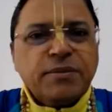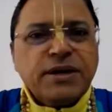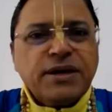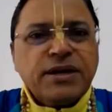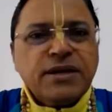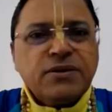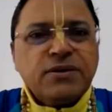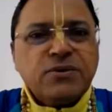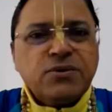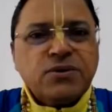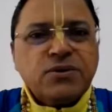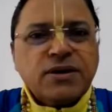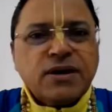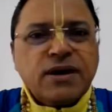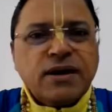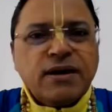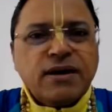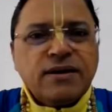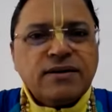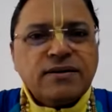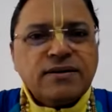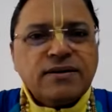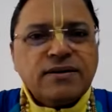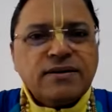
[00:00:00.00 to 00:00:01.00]
bidi,
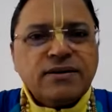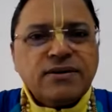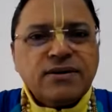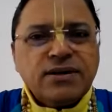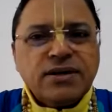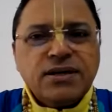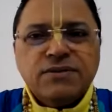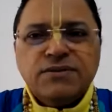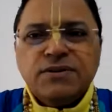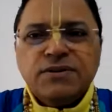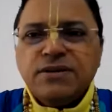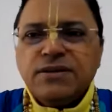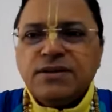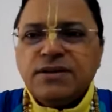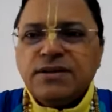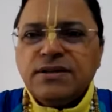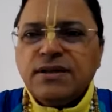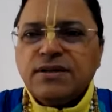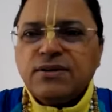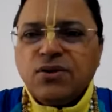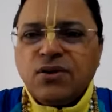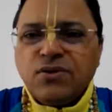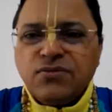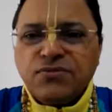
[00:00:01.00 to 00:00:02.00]
gutka, even tea
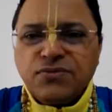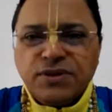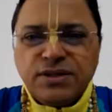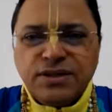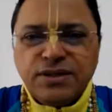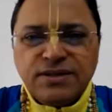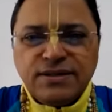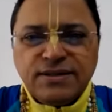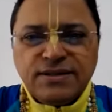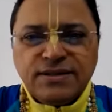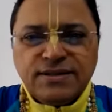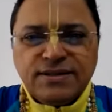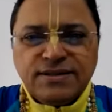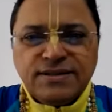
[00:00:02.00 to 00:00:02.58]
and coffee.